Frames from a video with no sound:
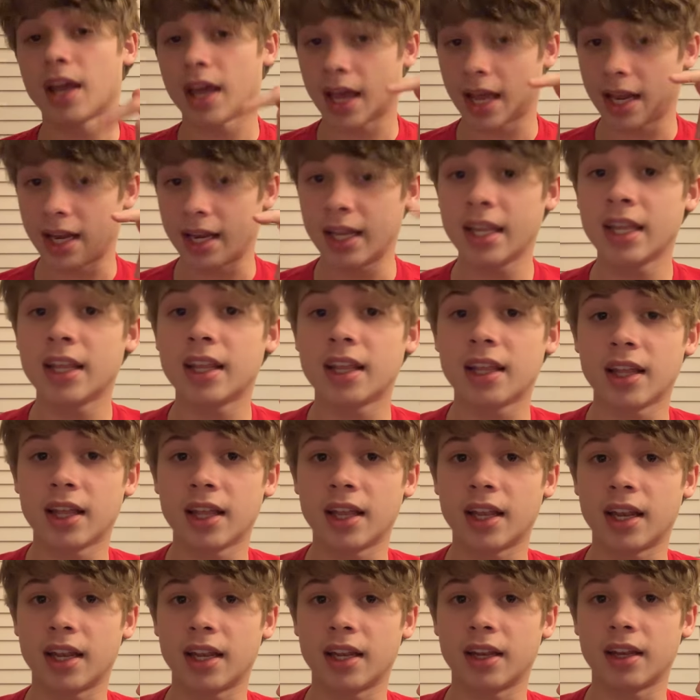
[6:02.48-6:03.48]

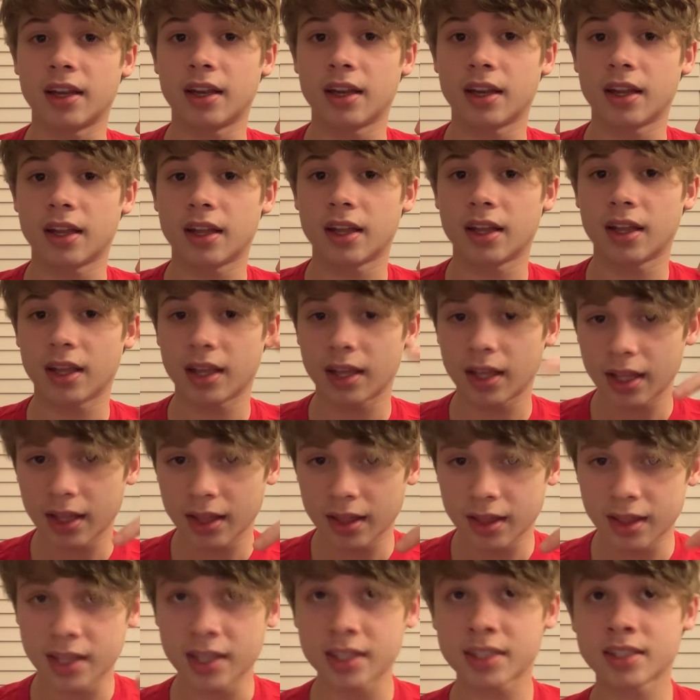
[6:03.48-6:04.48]
and
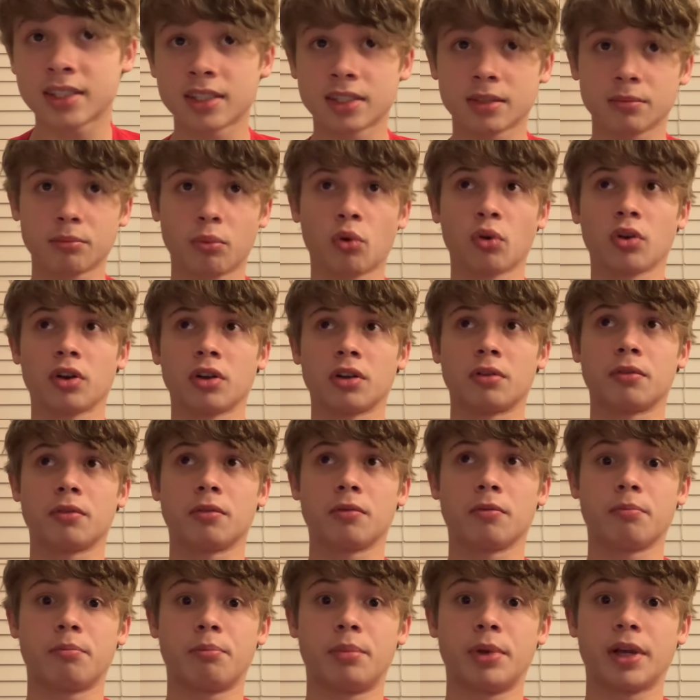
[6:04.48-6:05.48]
this is important
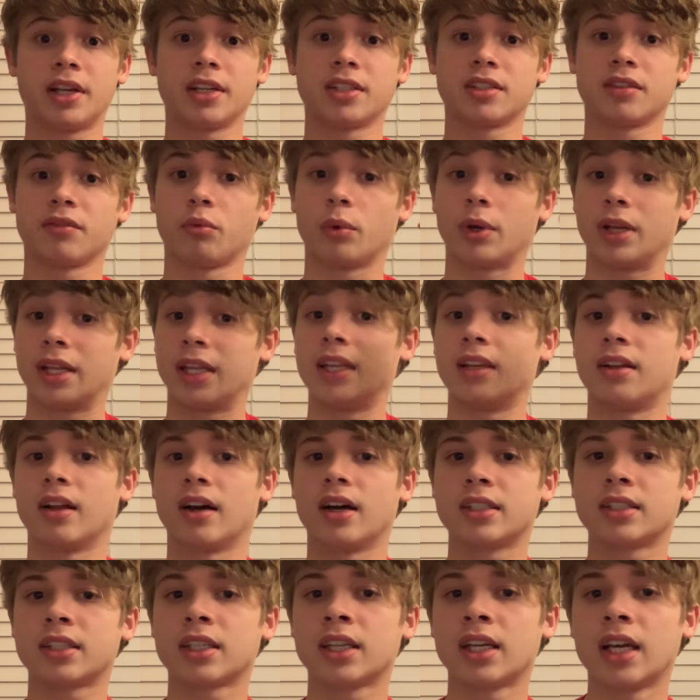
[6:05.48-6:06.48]
because of what he
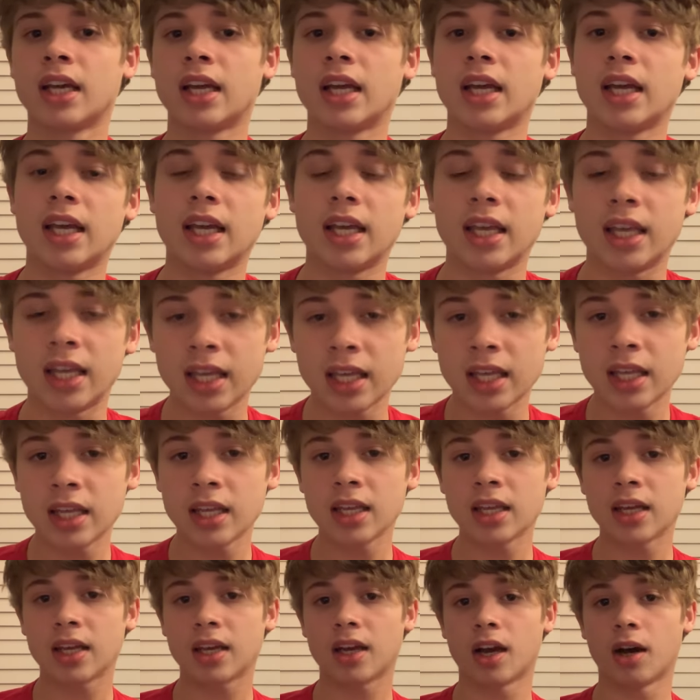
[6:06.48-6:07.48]
does.
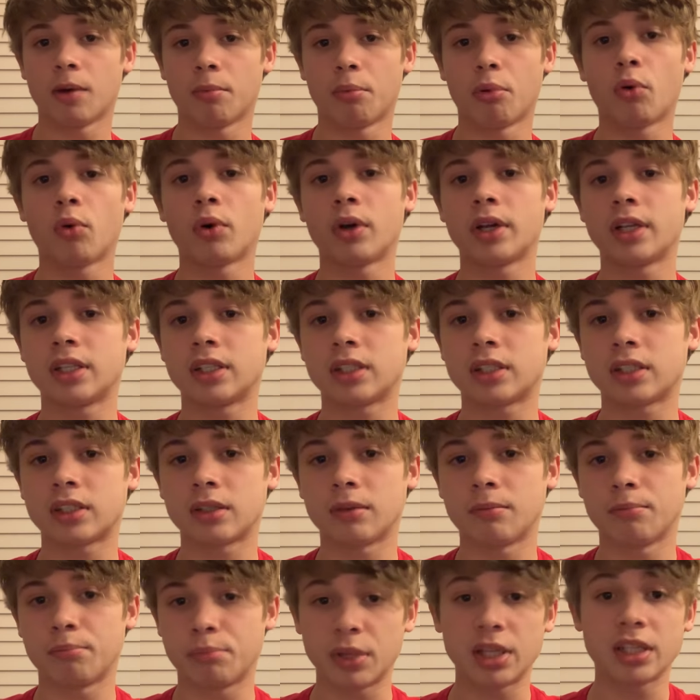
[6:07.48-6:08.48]
He appoints
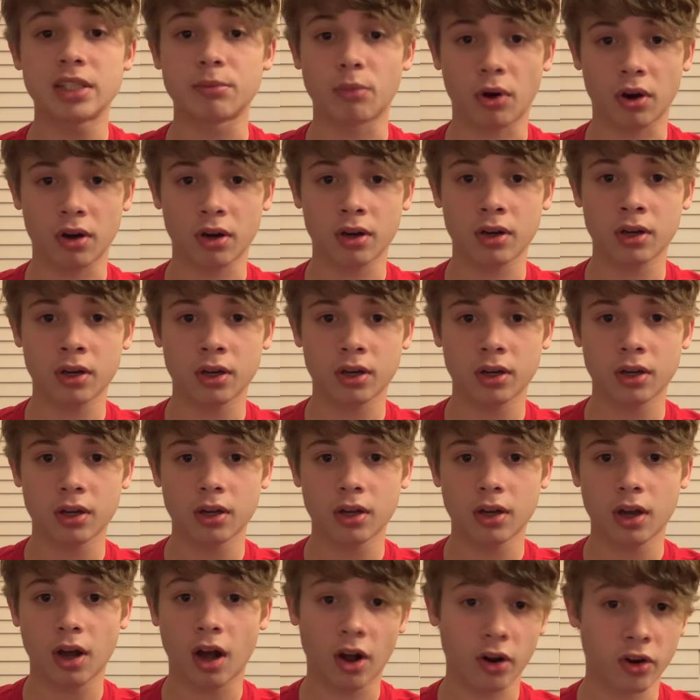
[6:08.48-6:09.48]
Bismarck,
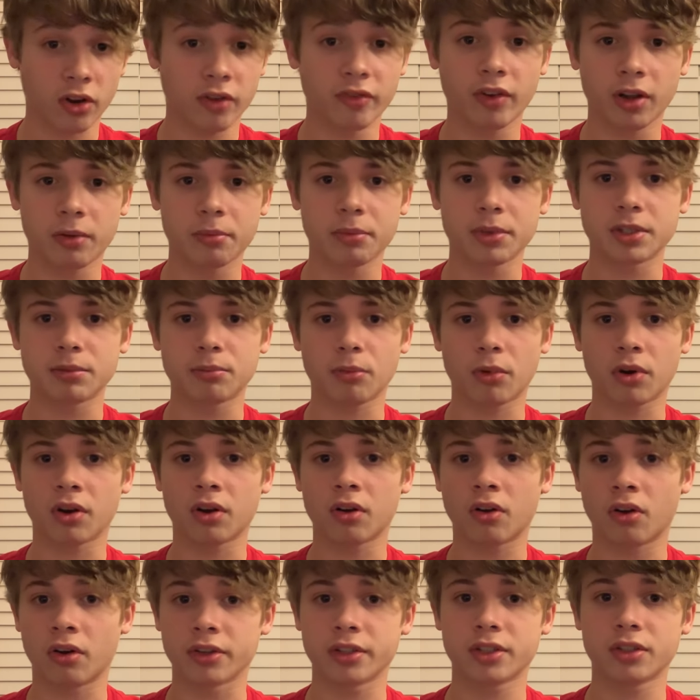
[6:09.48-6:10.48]
Otto von
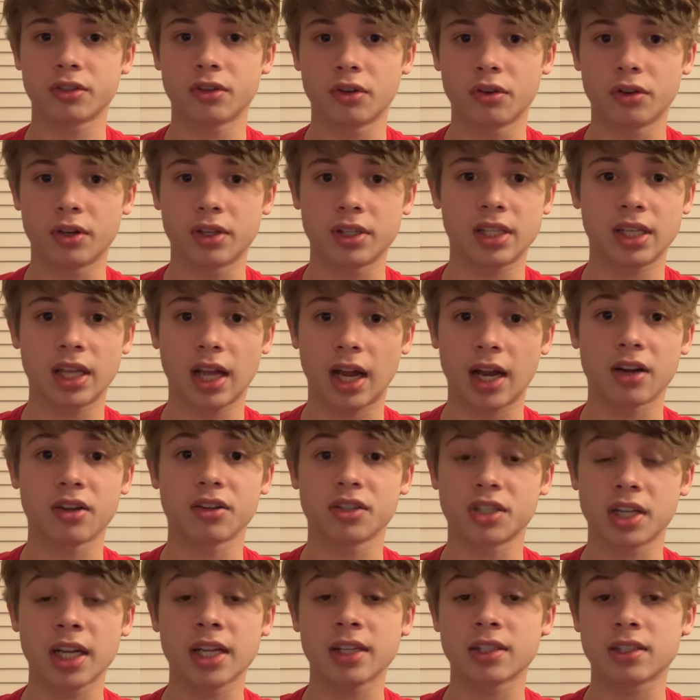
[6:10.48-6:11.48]
Bismarck, also known as the Iron
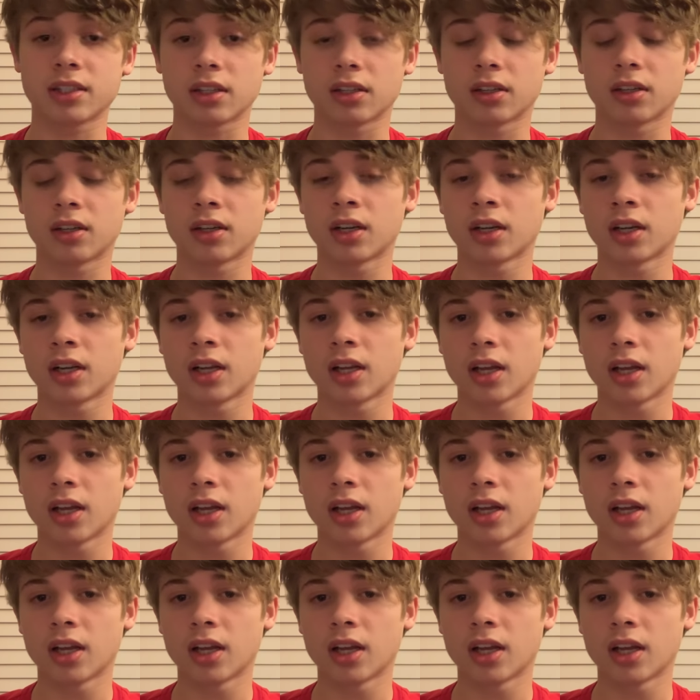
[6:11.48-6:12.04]
Chancellor.